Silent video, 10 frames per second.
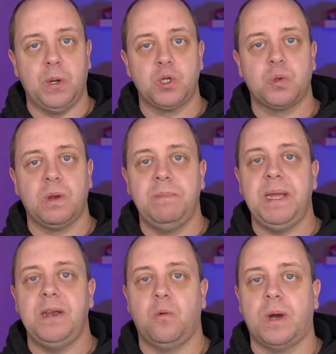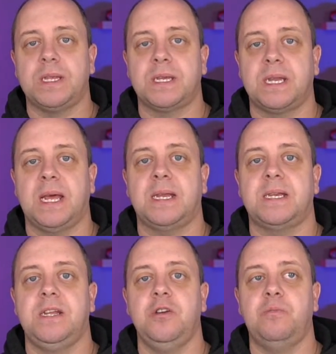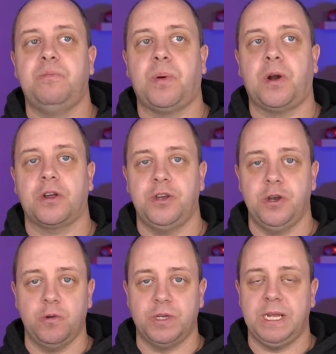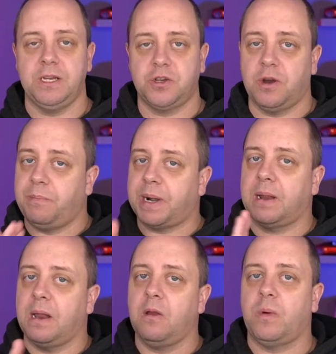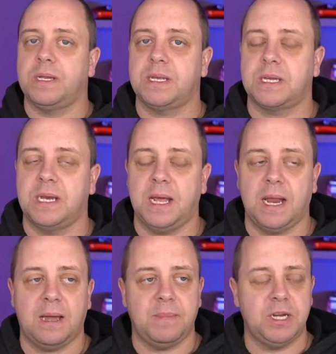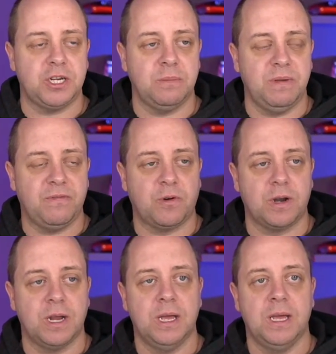those will be the ones that you park nose in, so the parallel ones that I mentioned before.